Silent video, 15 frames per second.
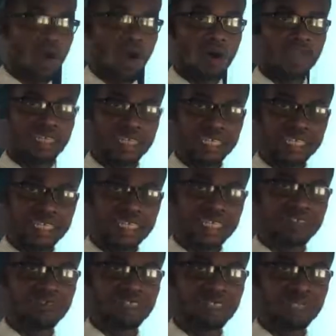
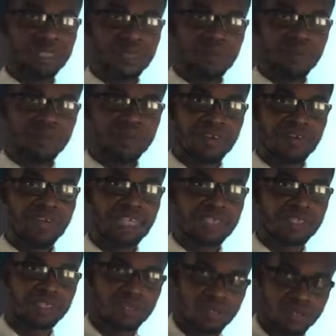God-given
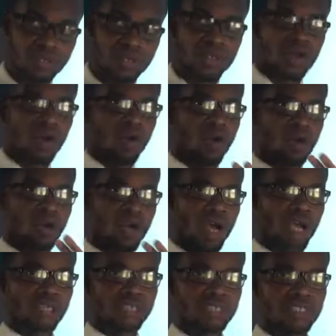privileges or
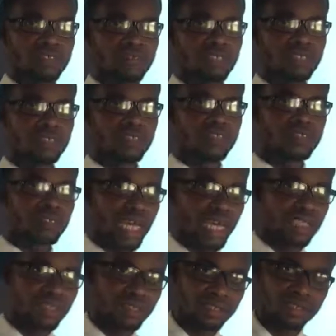God-given
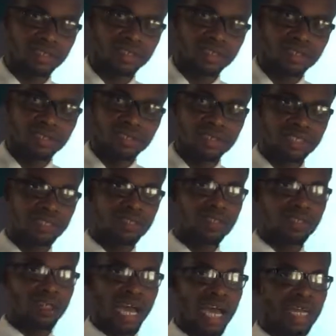rights.
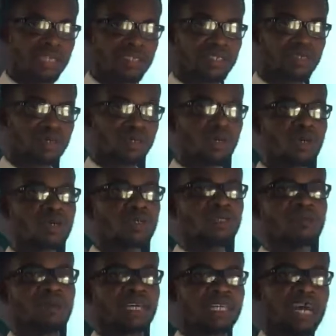These rights, no
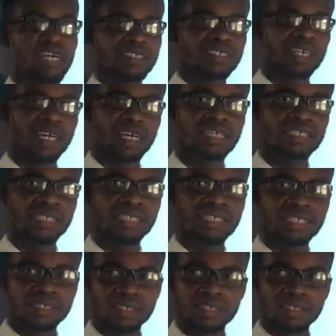human has a hand in
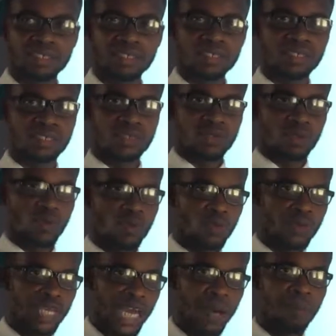it. So
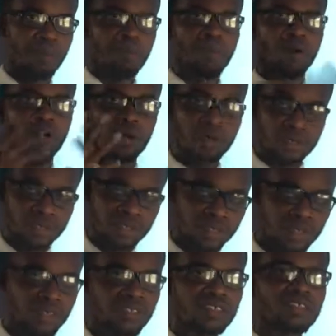we are born
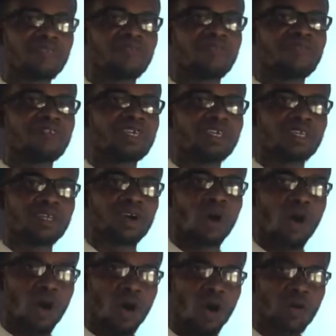free.
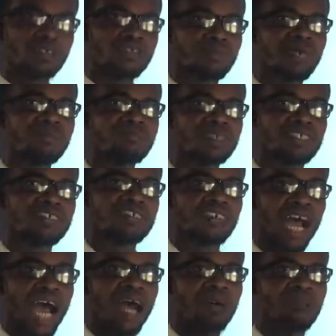All human beings
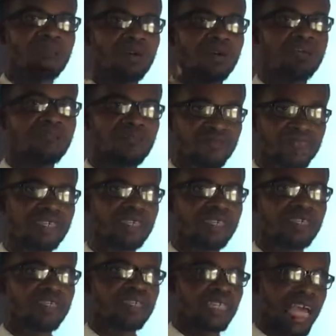are born free.
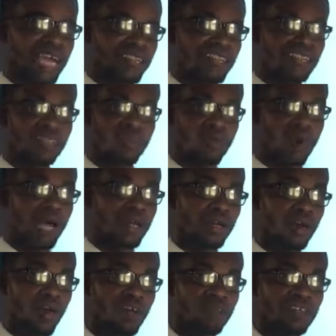The Article 1
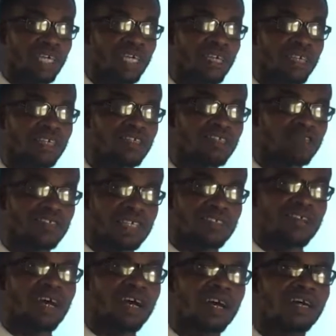of the
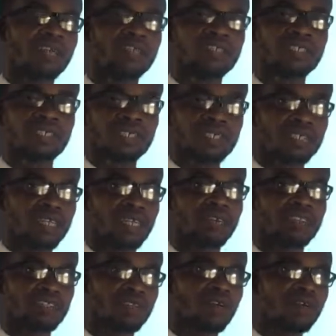Universal
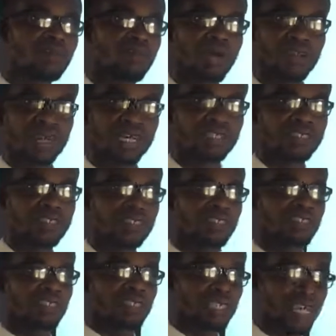Declaration of Human Rights,
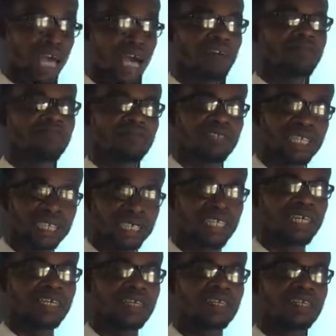they have it there.